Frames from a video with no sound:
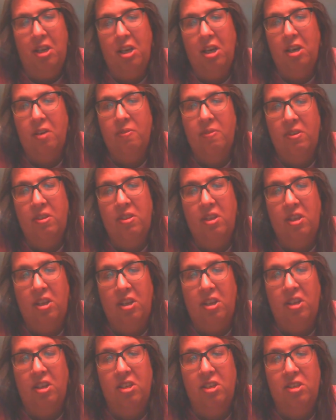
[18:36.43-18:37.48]

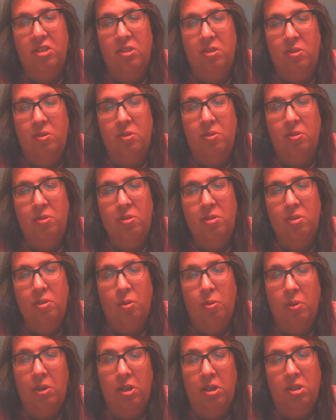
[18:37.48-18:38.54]
everything into the
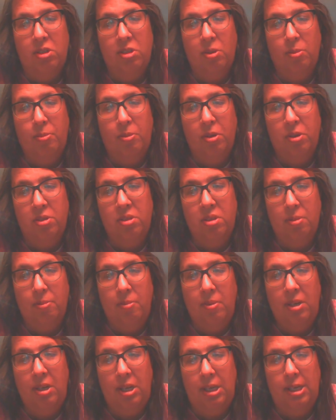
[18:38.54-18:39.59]
way it's supposed to
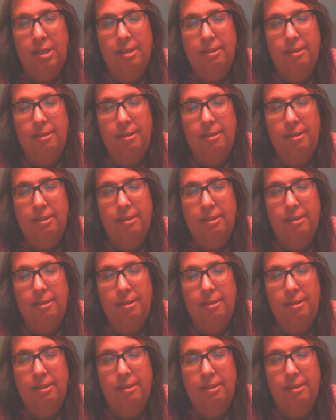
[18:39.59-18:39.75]
be.